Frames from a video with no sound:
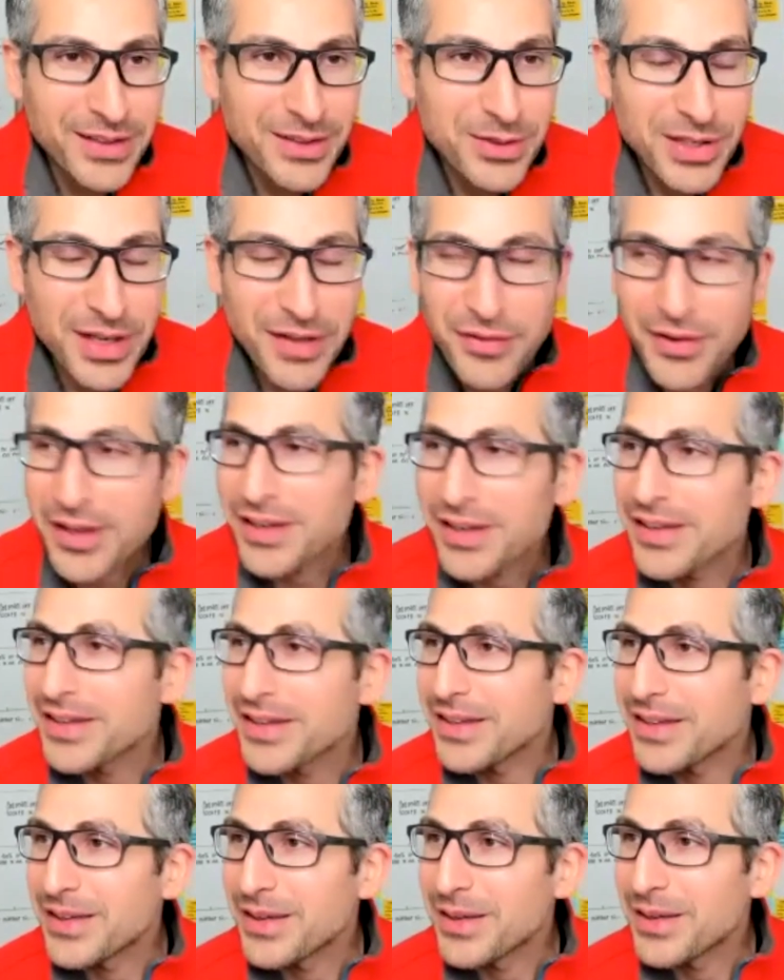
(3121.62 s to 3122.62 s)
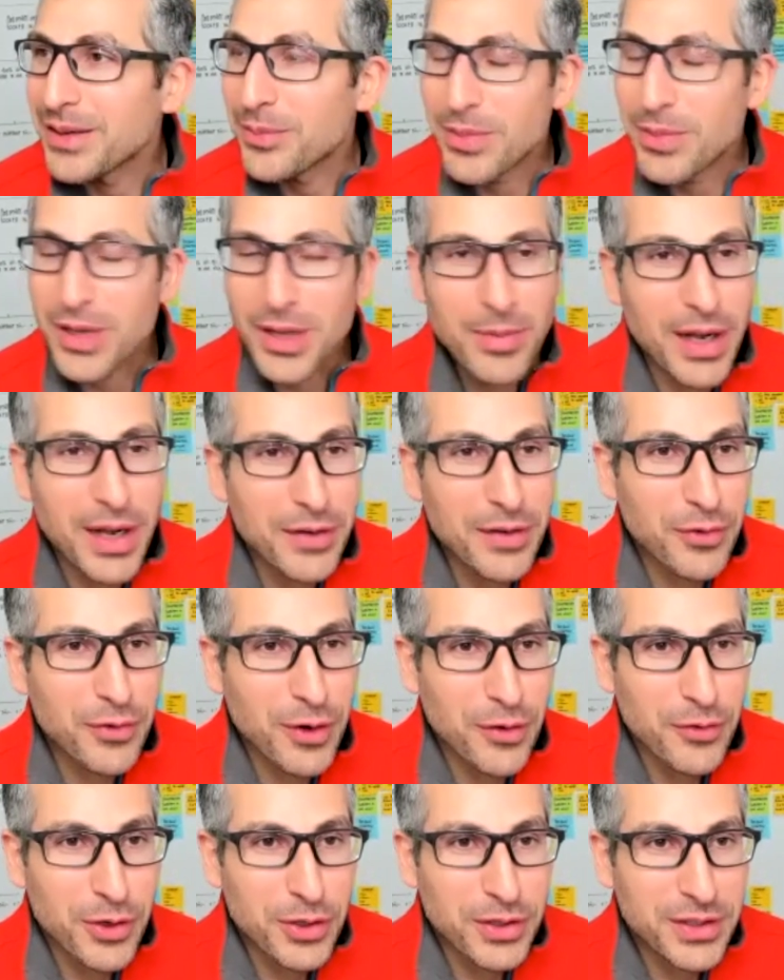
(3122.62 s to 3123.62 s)
Stefan, being mindful
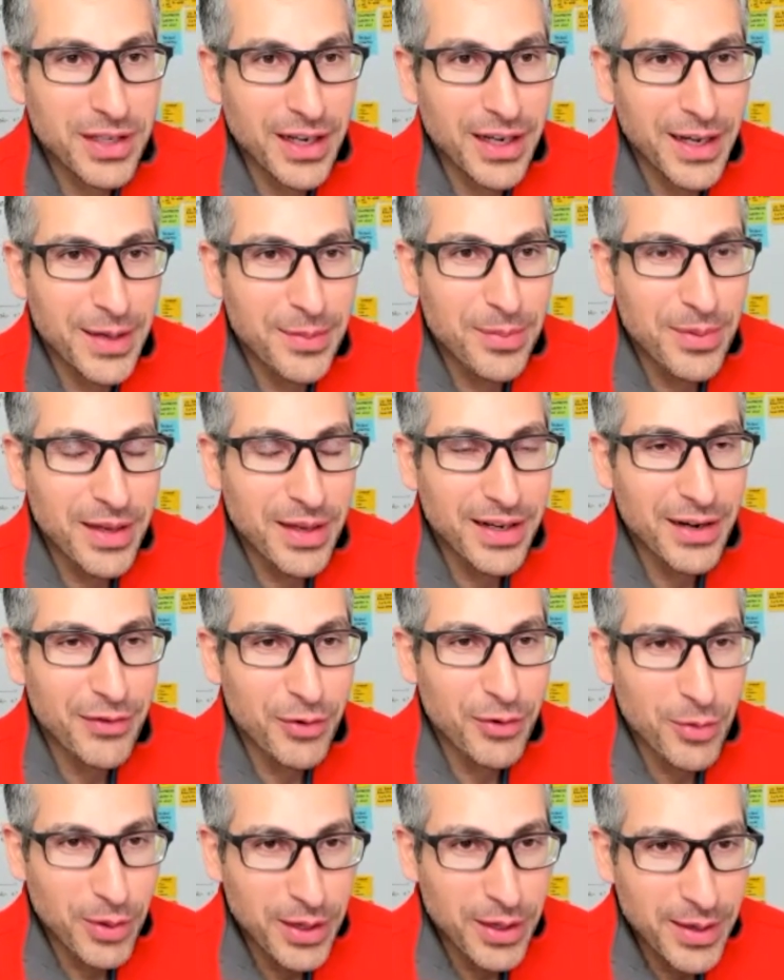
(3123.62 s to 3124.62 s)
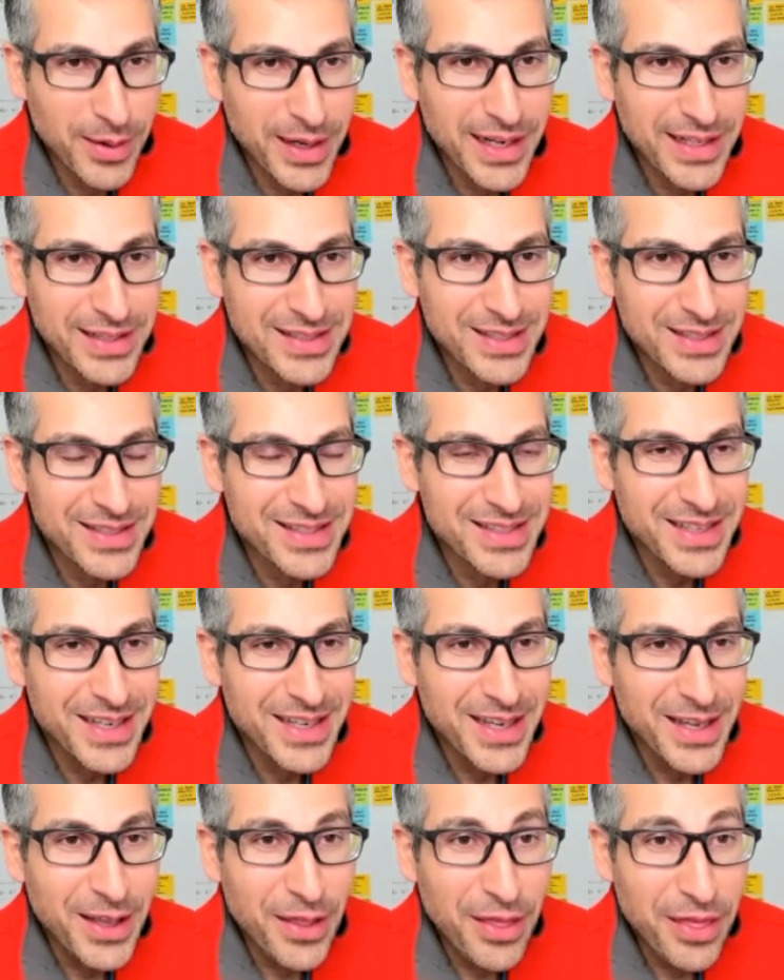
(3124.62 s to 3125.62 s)
of your time and everybody else's,
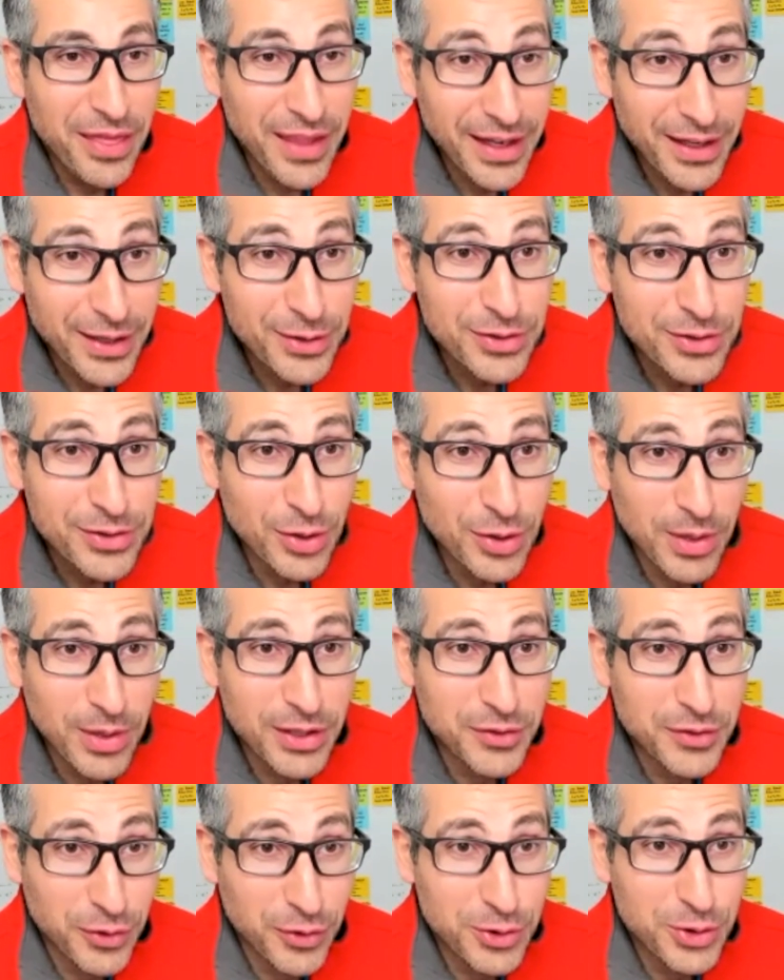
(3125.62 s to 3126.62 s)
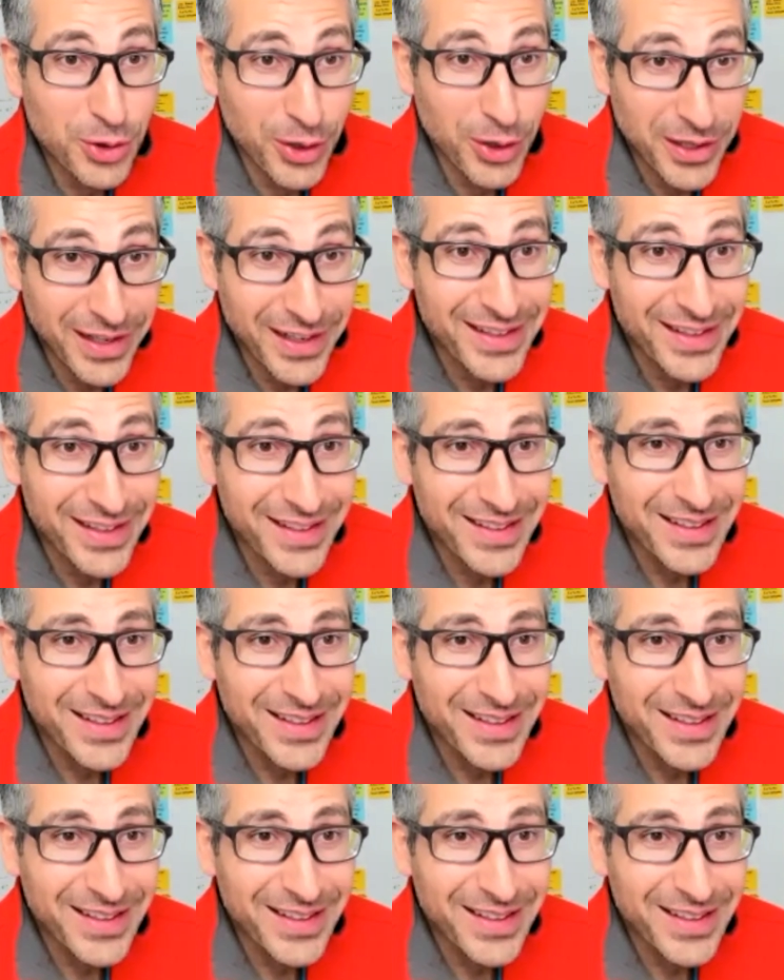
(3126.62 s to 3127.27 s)
thank you so much for joining.